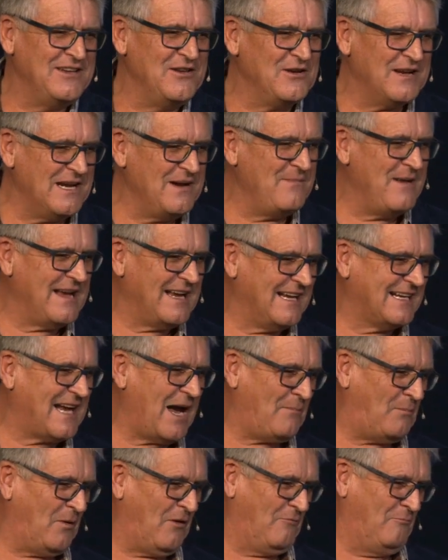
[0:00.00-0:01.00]
You're going to make a
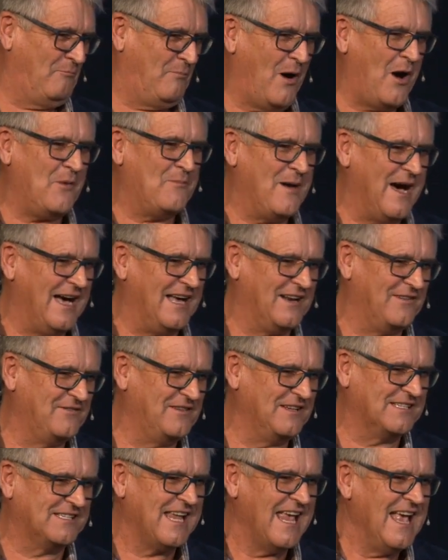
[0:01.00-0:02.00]
couple of bob out of
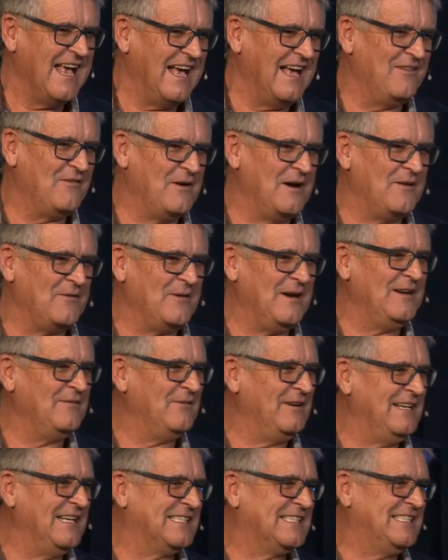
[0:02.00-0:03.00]
this
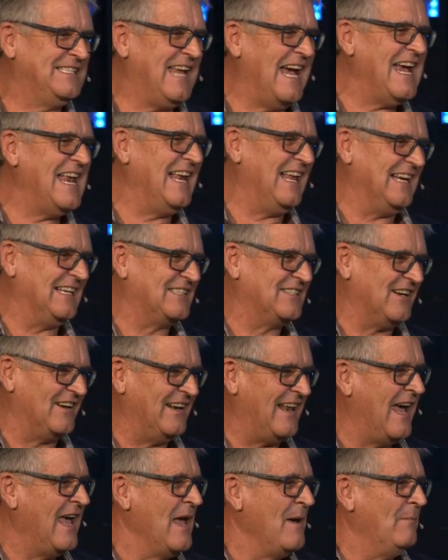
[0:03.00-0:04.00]
when it's daylight,
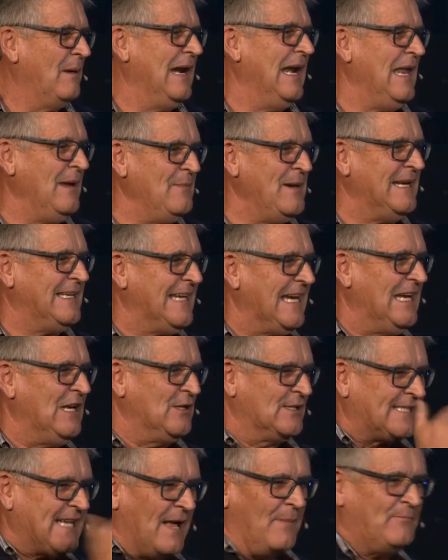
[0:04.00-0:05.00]
China. But let me tell
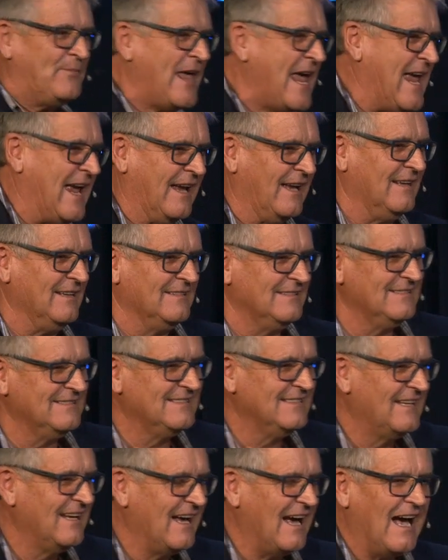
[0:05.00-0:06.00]
you something.
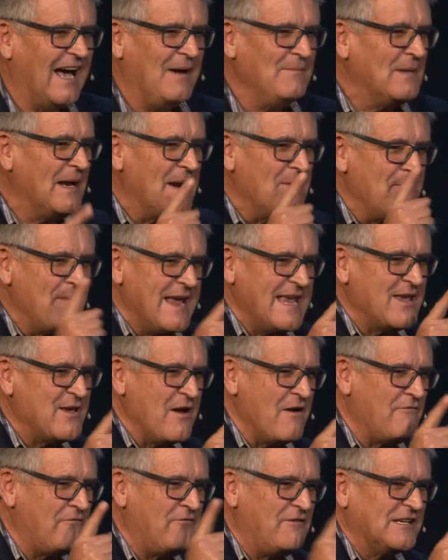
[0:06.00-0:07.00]
I'm going to make
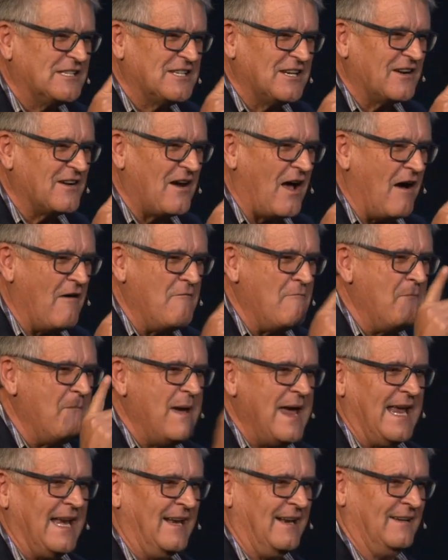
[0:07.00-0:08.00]
you a fisher of
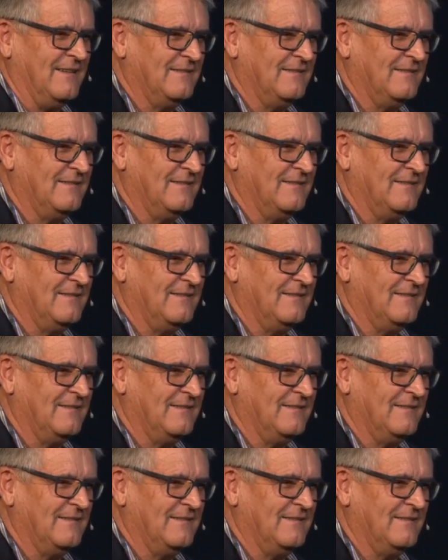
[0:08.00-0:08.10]
men.